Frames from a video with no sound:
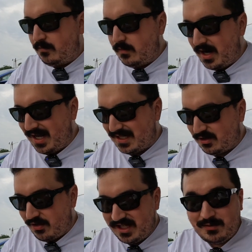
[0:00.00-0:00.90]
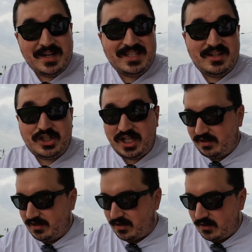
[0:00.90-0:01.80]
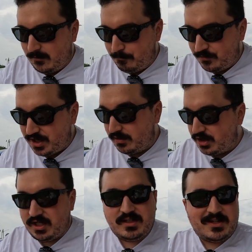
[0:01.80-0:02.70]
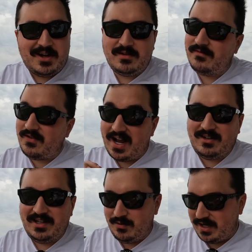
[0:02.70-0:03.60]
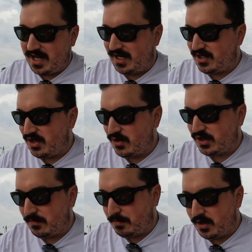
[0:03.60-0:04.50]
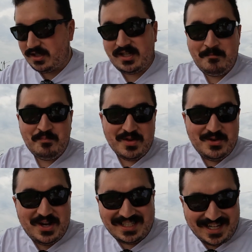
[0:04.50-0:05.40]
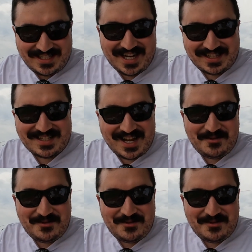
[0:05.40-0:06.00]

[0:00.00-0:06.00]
All right, guys, so this one is their chili cheese dog. Finally, we're getting into those good parts. You guys gotta check this out.